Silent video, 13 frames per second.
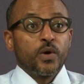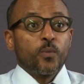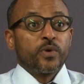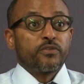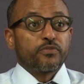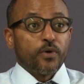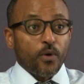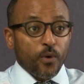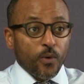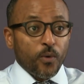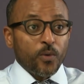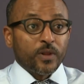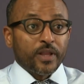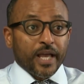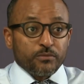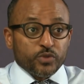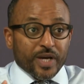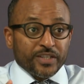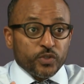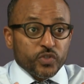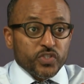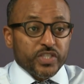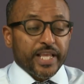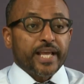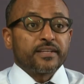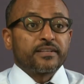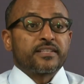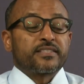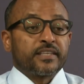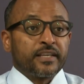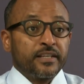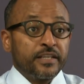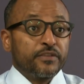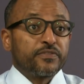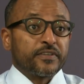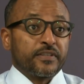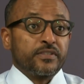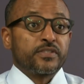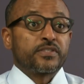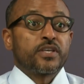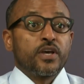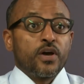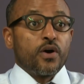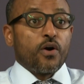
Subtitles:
we've all come to understand the significance